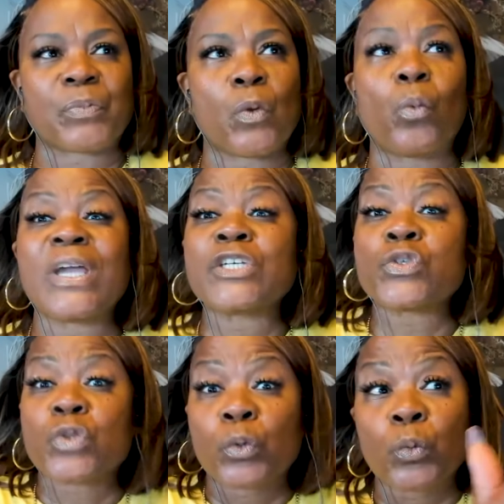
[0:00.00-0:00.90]

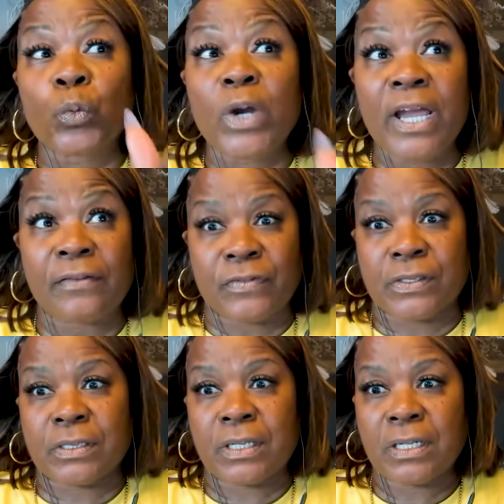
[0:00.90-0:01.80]
do the
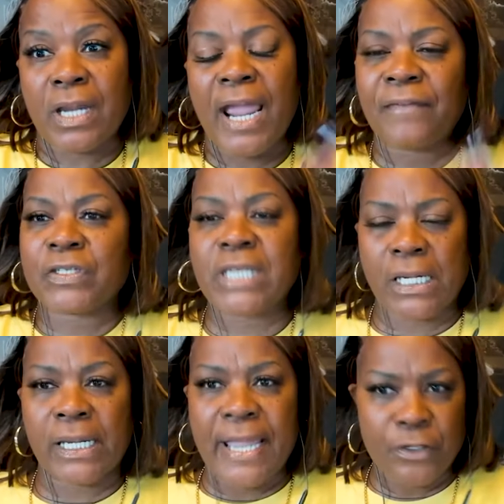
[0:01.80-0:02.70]
refs have to take
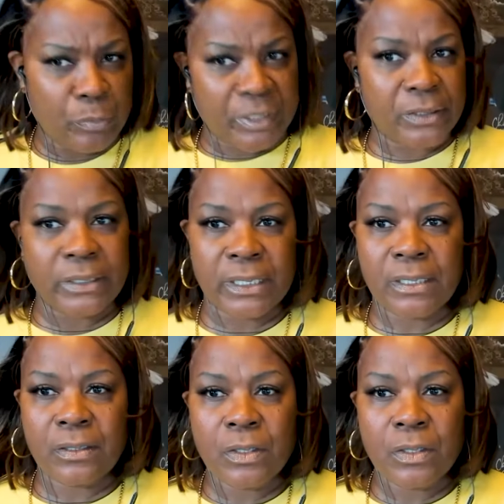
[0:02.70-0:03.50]
accountability?